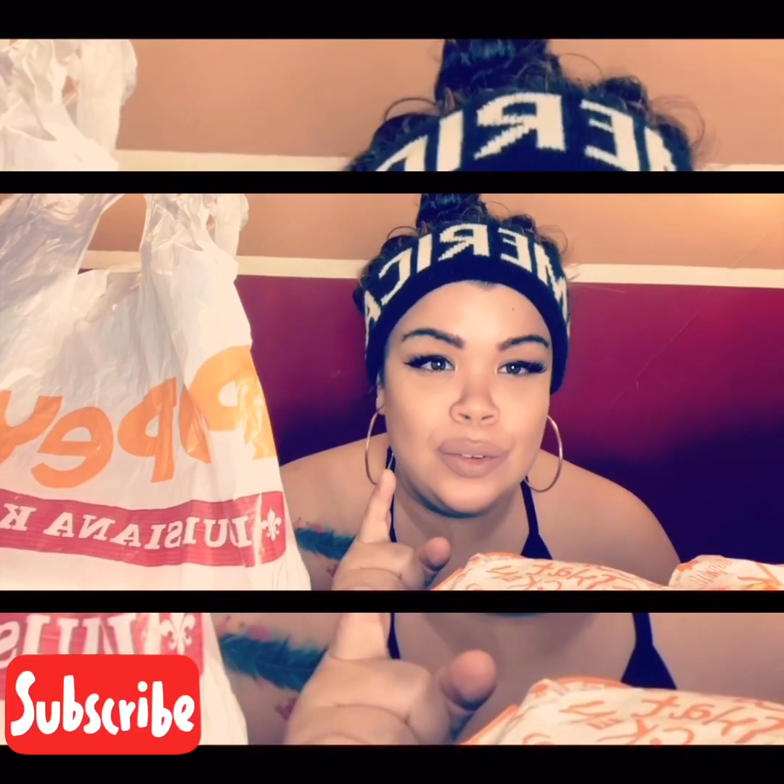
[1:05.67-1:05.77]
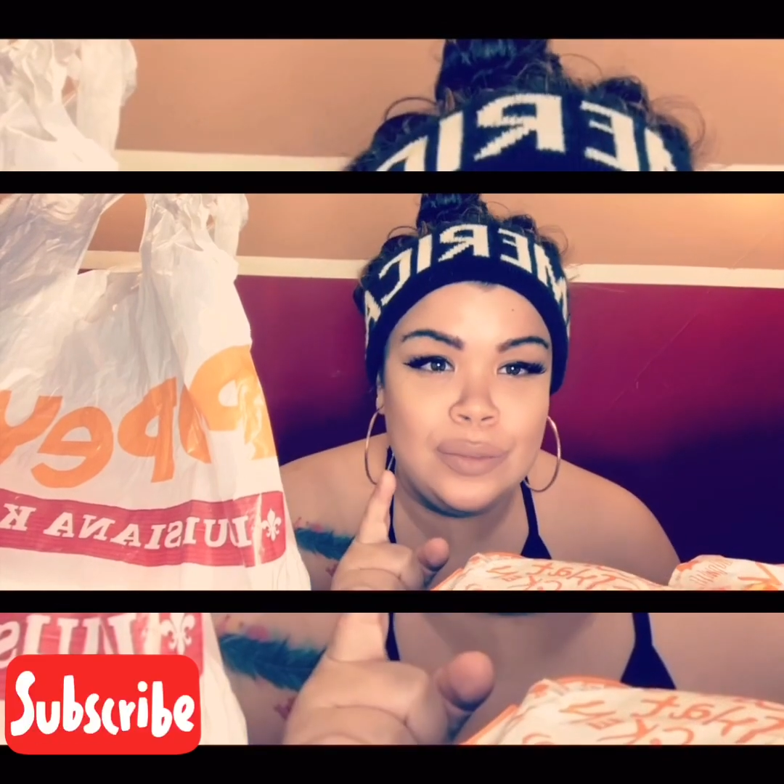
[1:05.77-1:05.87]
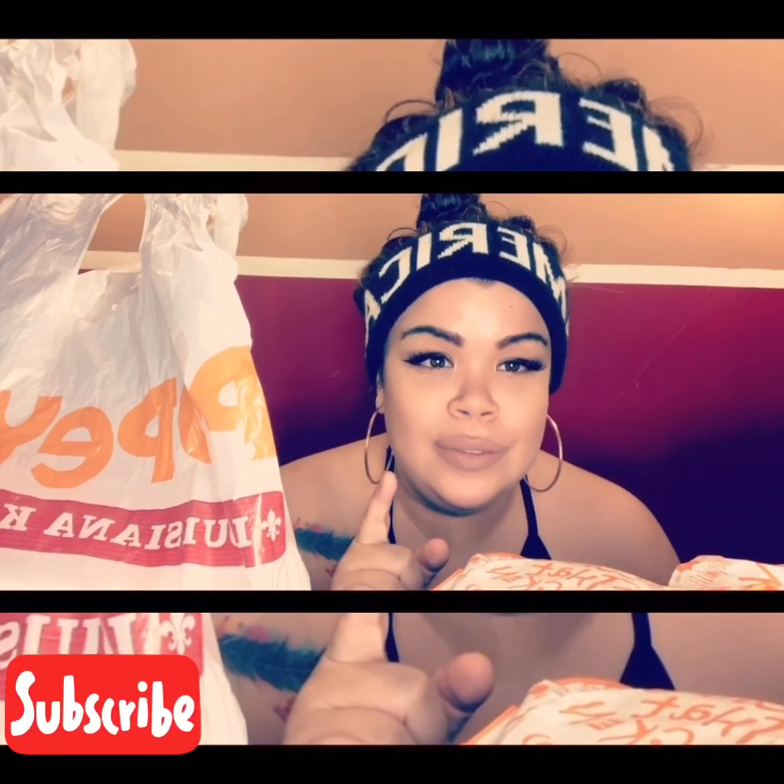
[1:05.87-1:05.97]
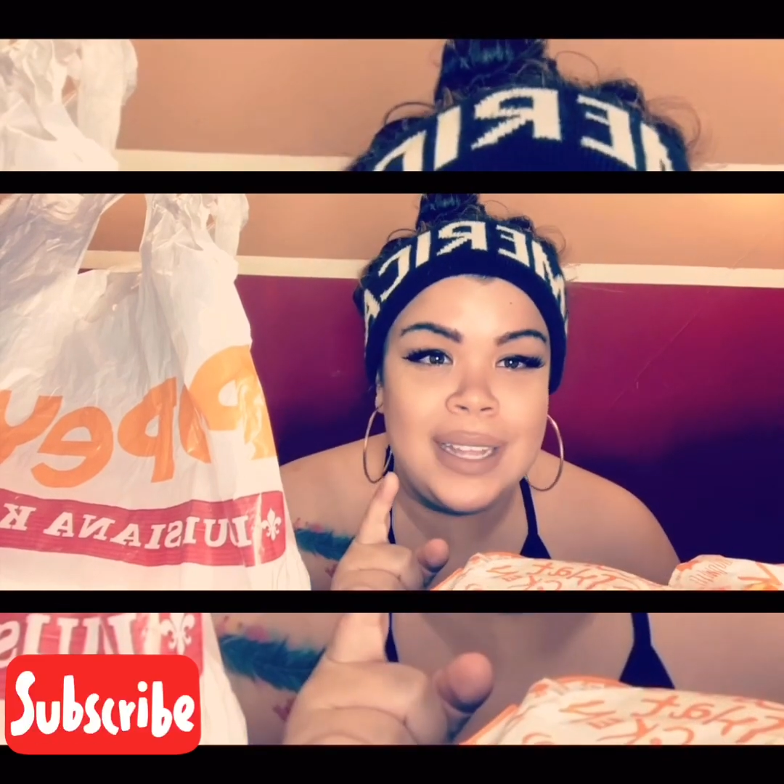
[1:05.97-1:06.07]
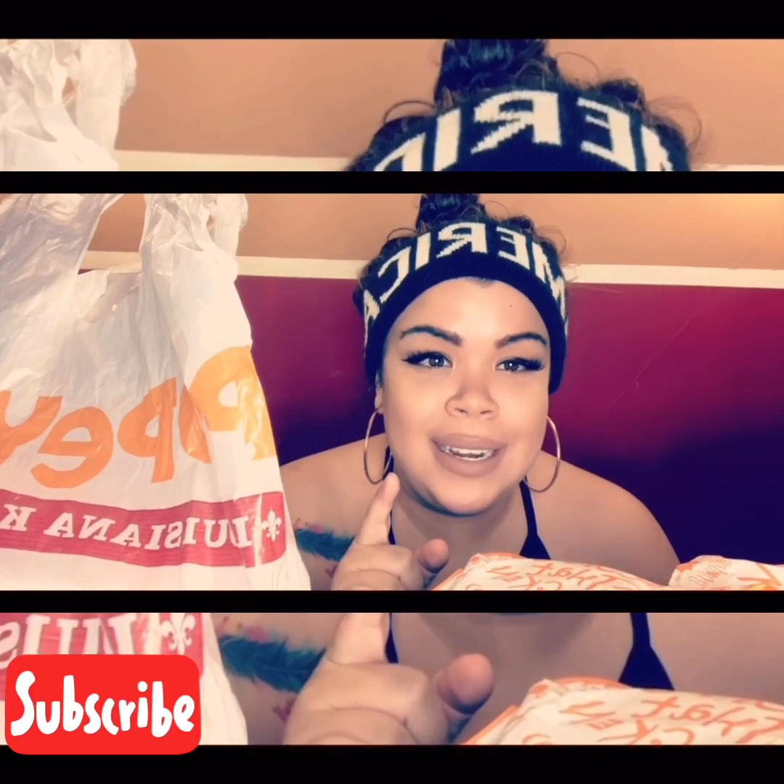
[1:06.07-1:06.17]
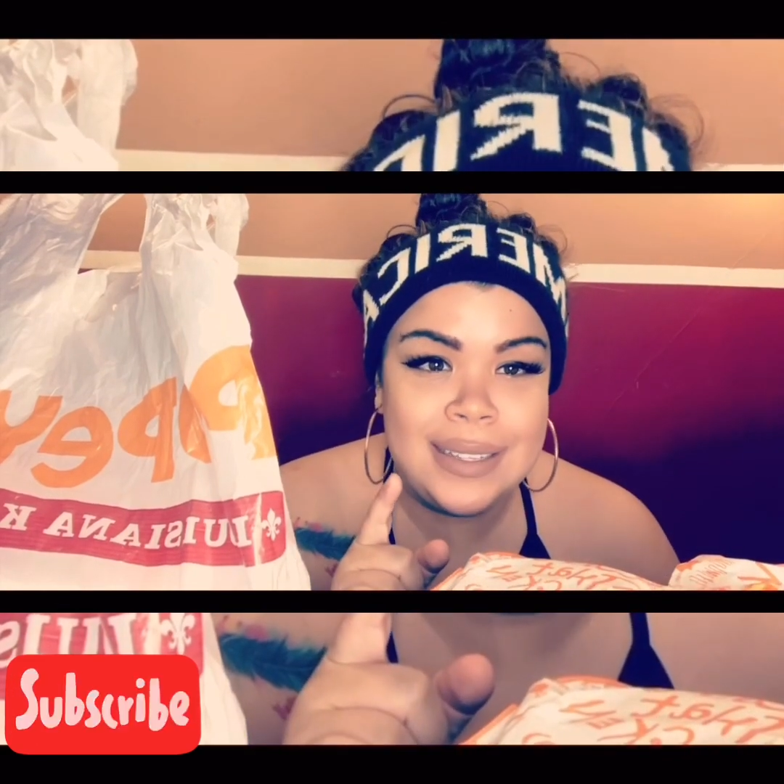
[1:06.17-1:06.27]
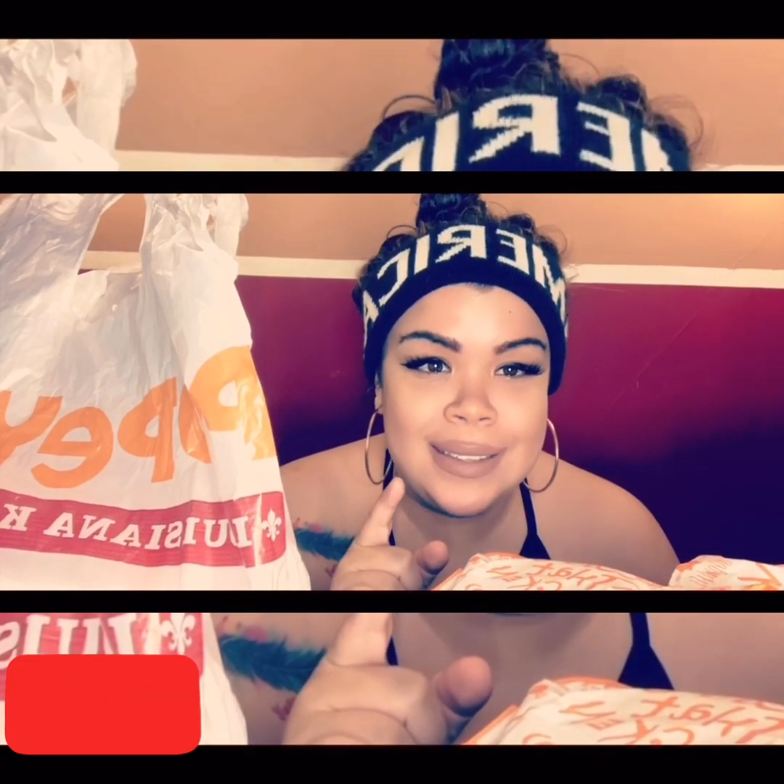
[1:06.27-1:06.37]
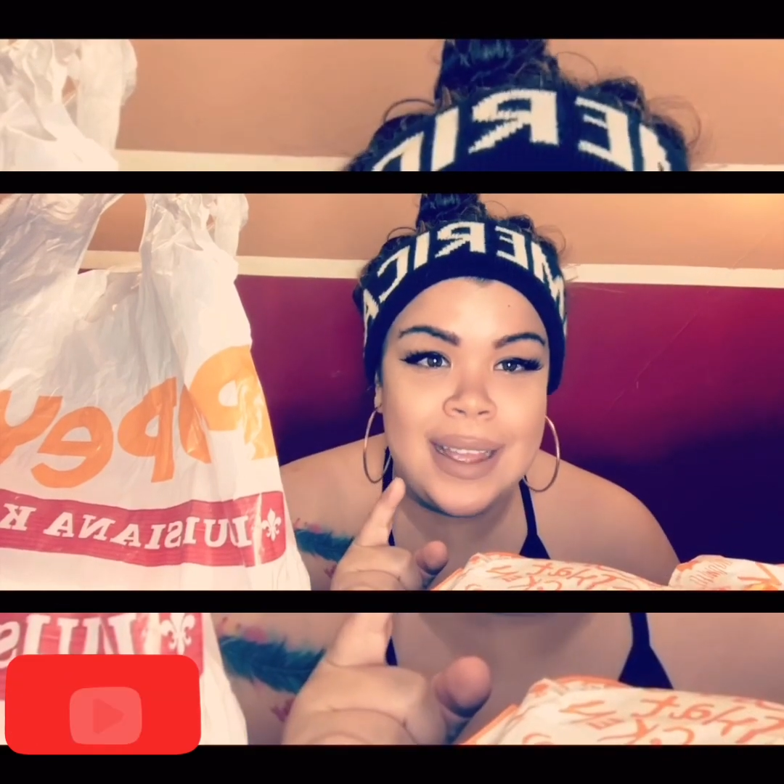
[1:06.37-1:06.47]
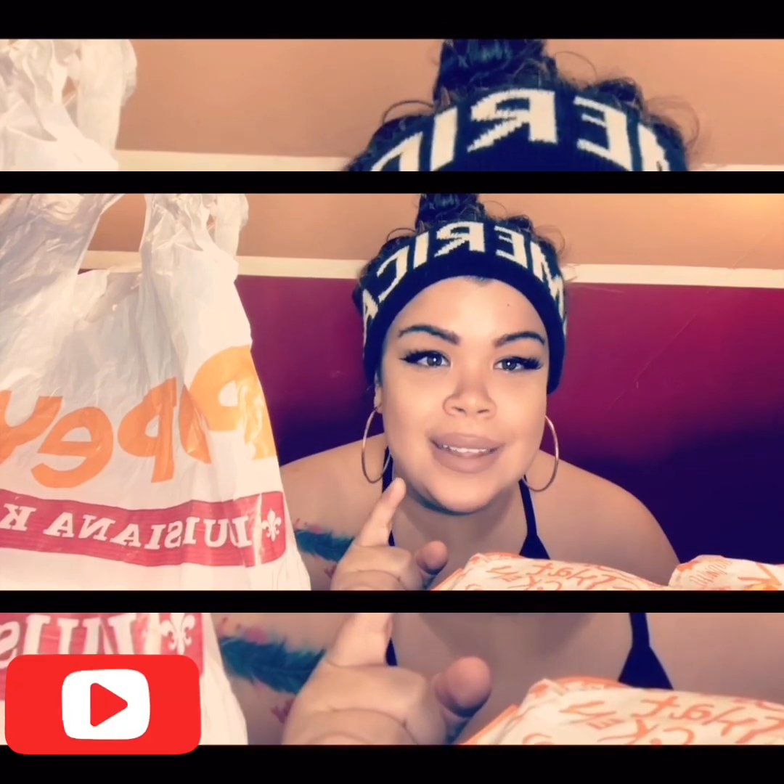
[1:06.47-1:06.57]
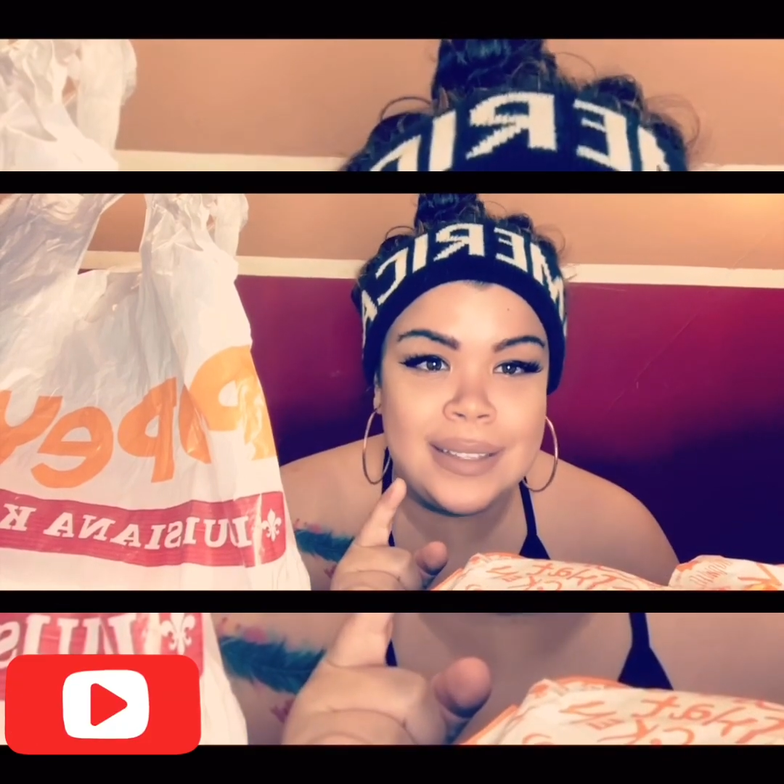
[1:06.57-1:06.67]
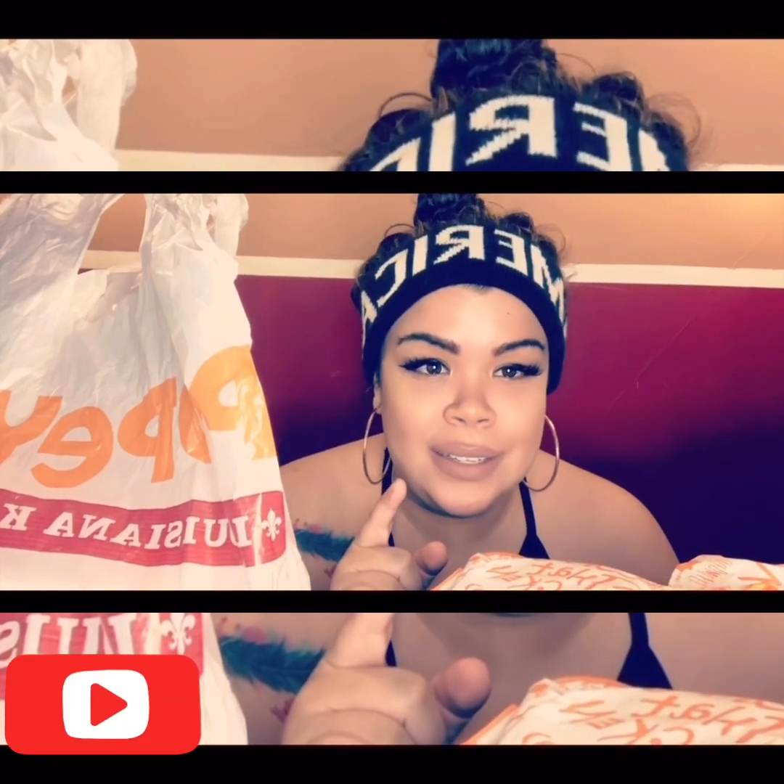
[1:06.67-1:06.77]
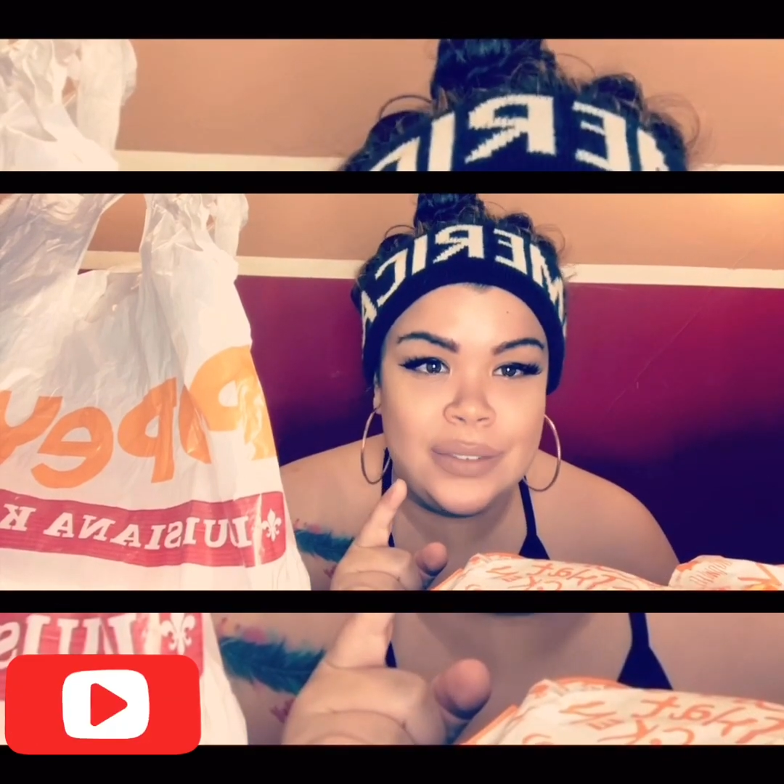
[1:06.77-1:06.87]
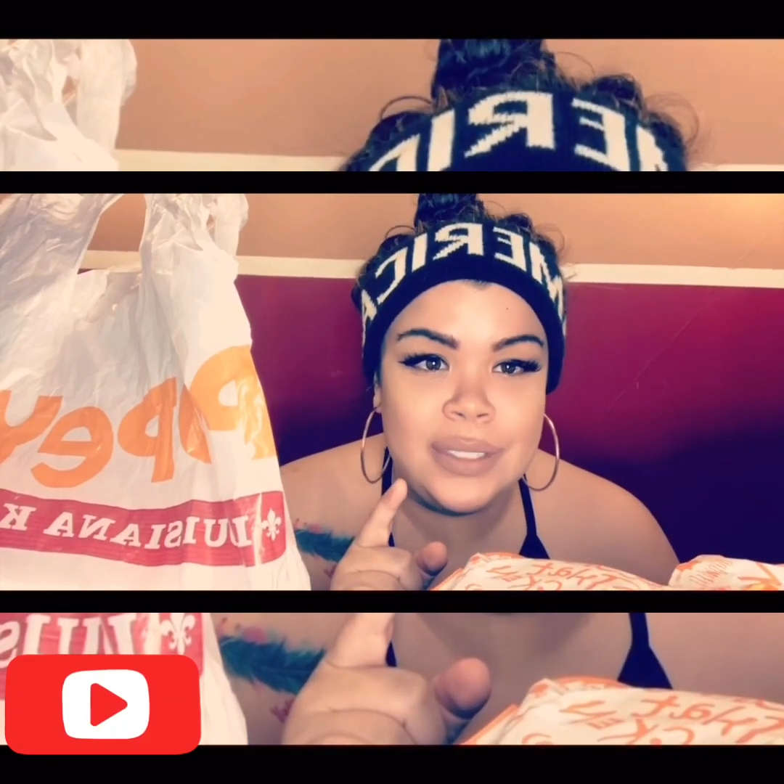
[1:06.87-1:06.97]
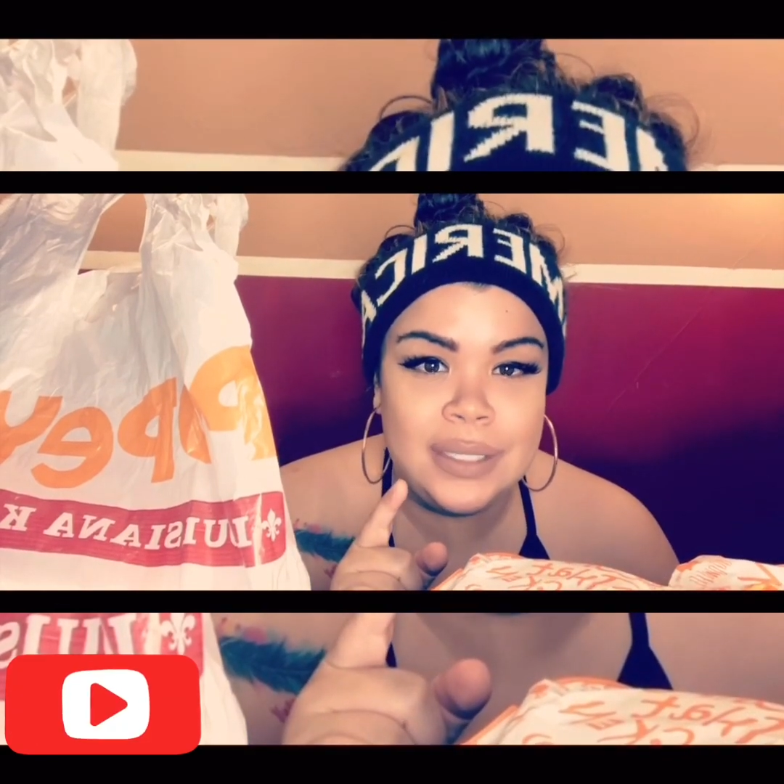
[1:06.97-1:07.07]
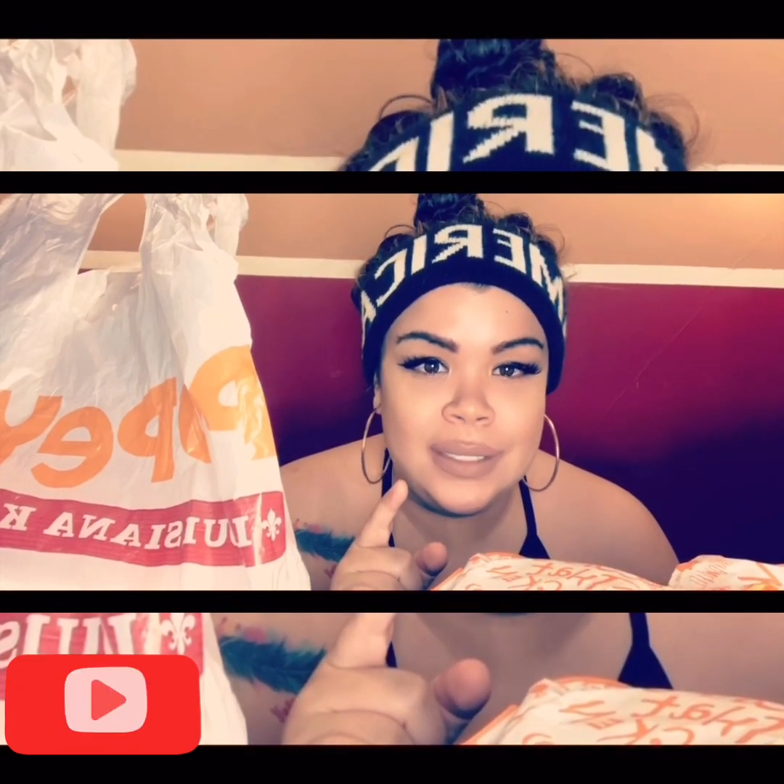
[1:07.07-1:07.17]
that it's that
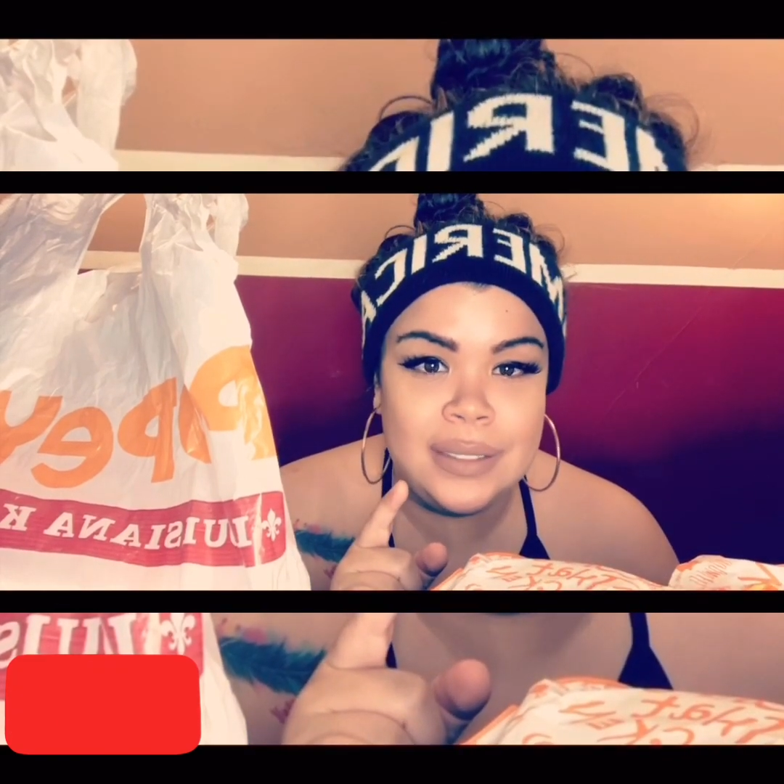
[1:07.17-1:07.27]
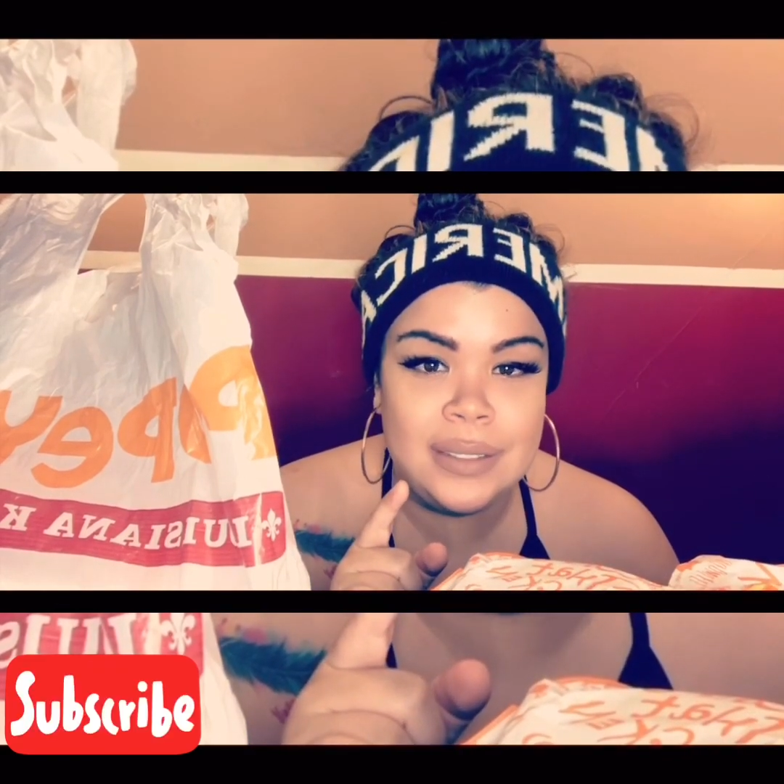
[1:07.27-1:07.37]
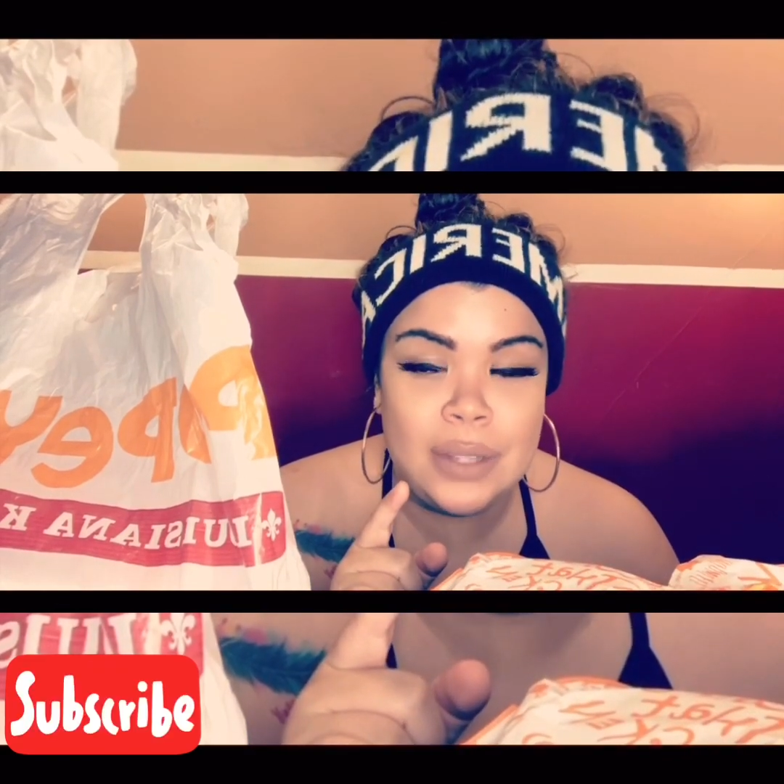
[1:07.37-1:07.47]
serious